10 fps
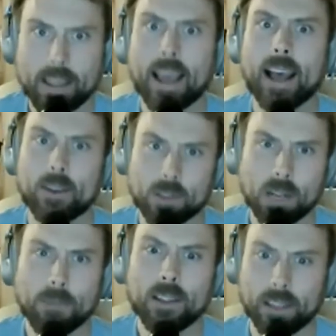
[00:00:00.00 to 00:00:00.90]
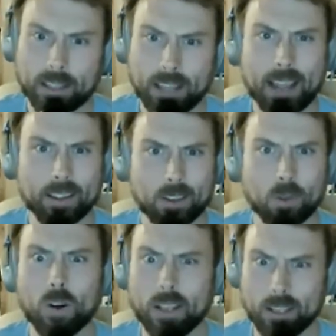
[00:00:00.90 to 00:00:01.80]
Yeah, it was something like that in the
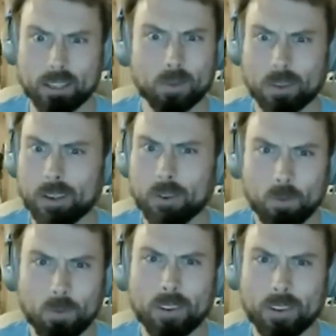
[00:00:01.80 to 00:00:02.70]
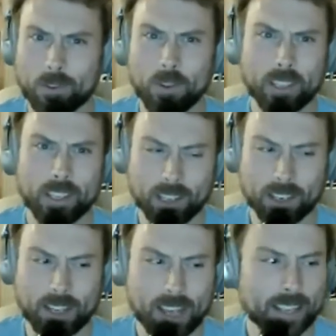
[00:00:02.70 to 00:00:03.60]
20s. It was like these really young
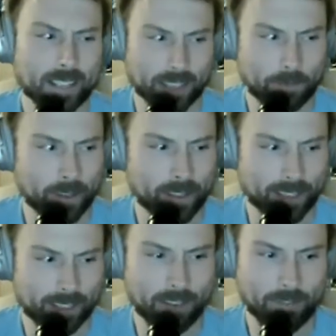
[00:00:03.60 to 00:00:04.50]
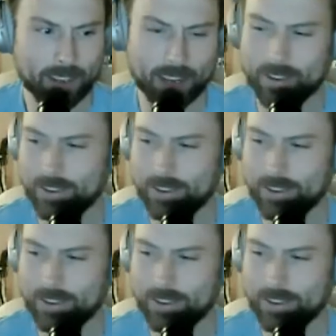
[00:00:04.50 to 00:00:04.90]
kids like putting this stuff together.